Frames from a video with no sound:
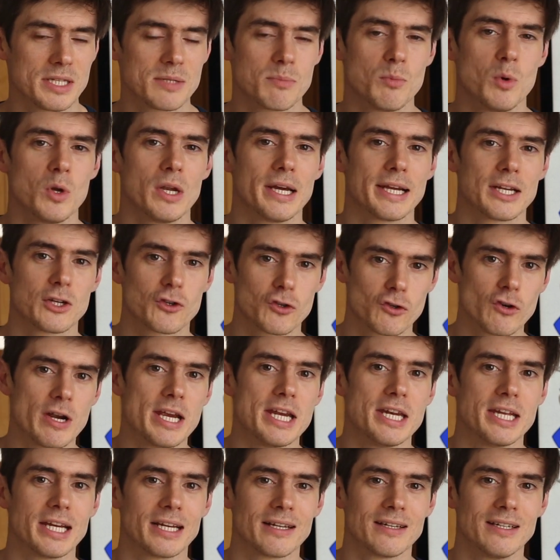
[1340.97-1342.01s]
It's more like
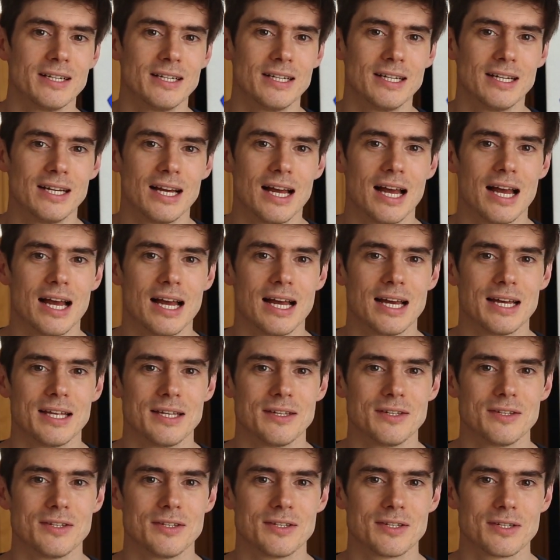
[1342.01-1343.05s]
trading.
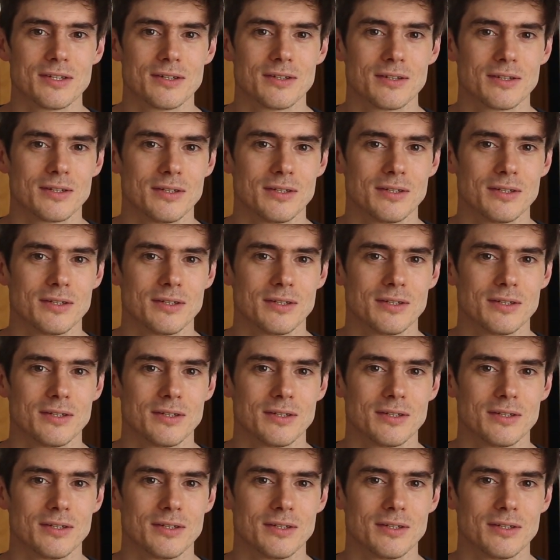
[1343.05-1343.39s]
And